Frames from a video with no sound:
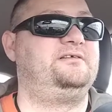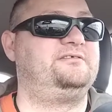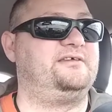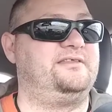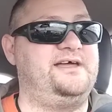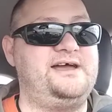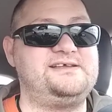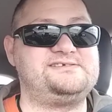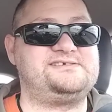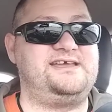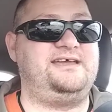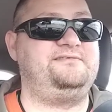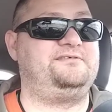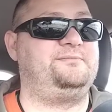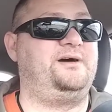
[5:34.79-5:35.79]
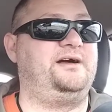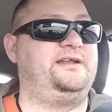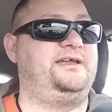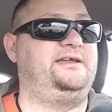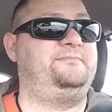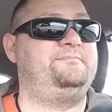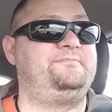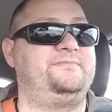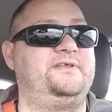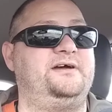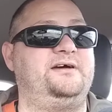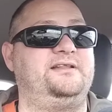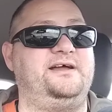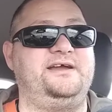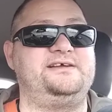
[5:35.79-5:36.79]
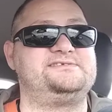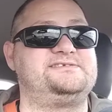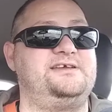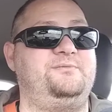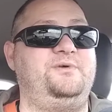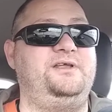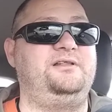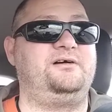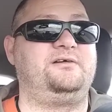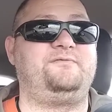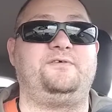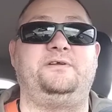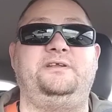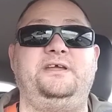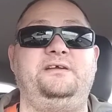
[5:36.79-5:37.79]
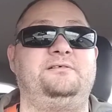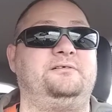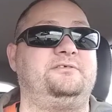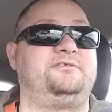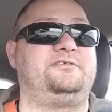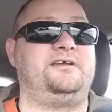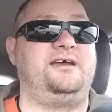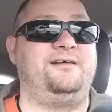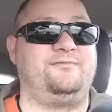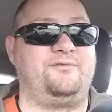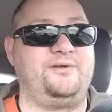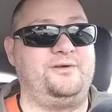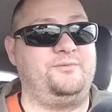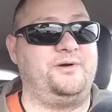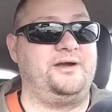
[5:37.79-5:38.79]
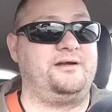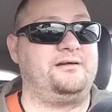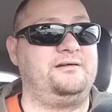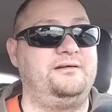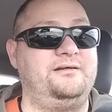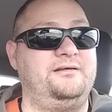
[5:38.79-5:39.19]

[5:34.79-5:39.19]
So that saves money. Like I said, we look for deals everywhere.